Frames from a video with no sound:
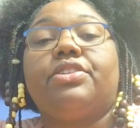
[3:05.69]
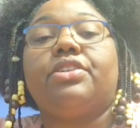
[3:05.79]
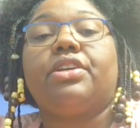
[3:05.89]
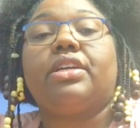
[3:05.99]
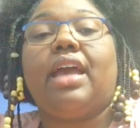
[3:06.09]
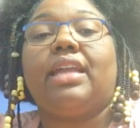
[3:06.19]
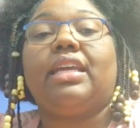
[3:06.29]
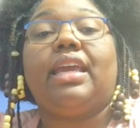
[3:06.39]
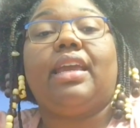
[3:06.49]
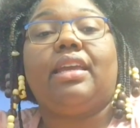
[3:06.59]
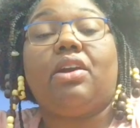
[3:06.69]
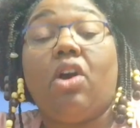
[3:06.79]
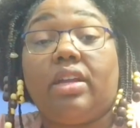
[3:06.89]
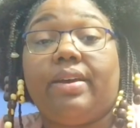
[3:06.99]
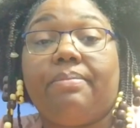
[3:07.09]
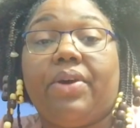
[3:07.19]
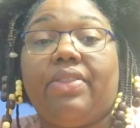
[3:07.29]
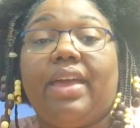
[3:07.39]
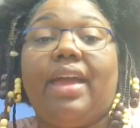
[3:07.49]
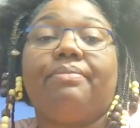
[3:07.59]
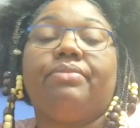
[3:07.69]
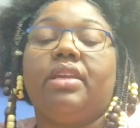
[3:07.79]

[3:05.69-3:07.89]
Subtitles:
to kind of get caught up on that.